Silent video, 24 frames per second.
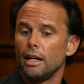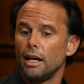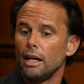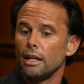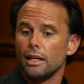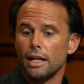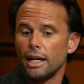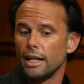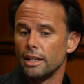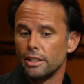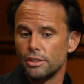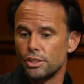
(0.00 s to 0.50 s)

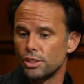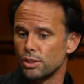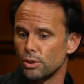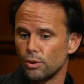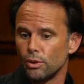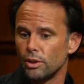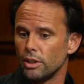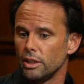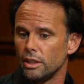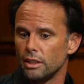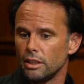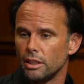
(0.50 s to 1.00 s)
I, I
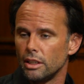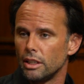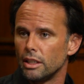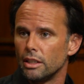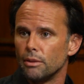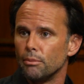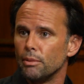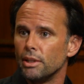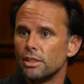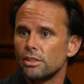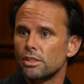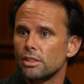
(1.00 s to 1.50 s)
enjoy it
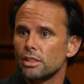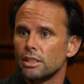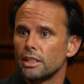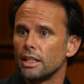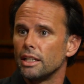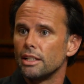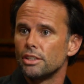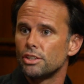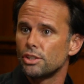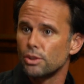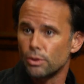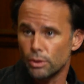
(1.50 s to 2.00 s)
immensely.
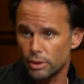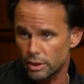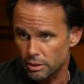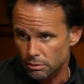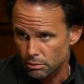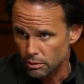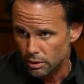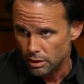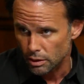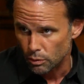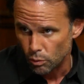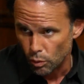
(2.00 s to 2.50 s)
I enjoy
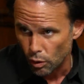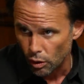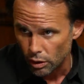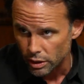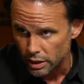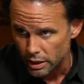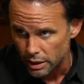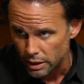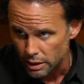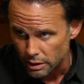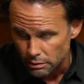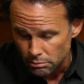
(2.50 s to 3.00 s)
uh,
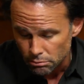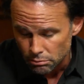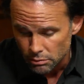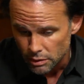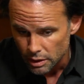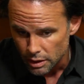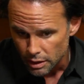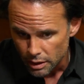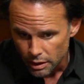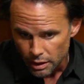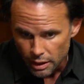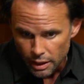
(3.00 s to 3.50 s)
walking in,
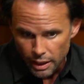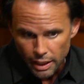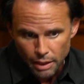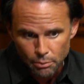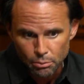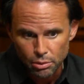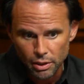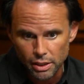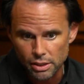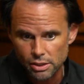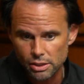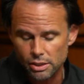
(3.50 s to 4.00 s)

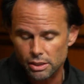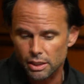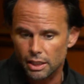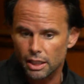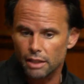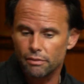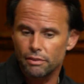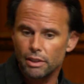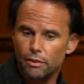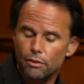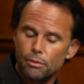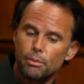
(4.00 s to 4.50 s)
in places that
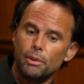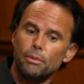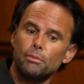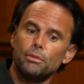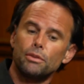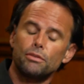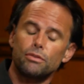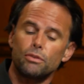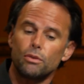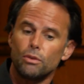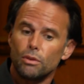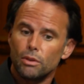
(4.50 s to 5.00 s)
I've never been
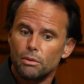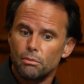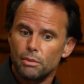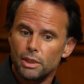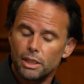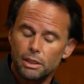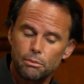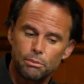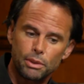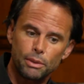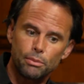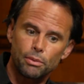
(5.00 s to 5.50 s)
before and
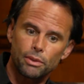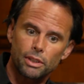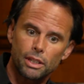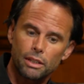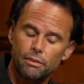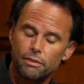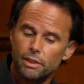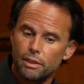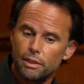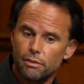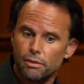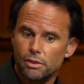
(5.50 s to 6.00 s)
meeting people that
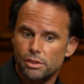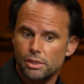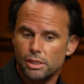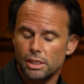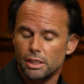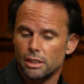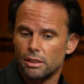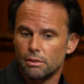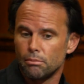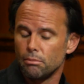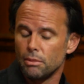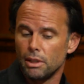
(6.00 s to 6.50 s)
I've never
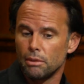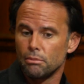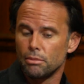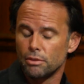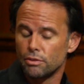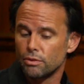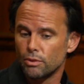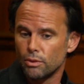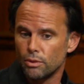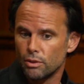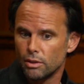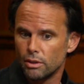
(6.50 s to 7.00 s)
seen and met
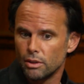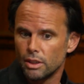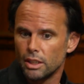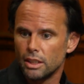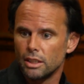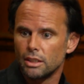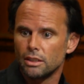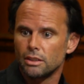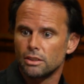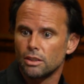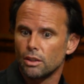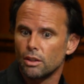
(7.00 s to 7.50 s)
before
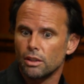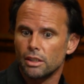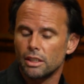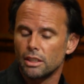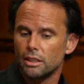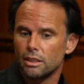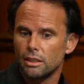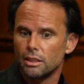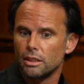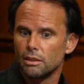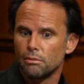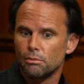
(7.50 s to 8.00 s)
and
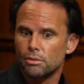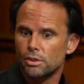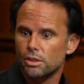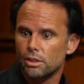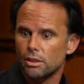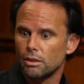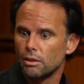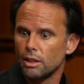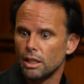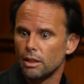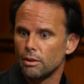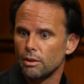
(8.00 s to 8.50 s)
talking to them.
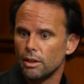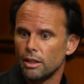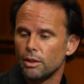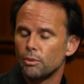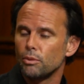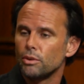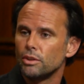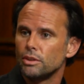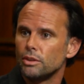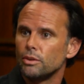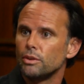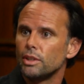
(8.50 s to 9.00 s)
So I, I
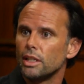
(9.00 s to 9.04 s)
would do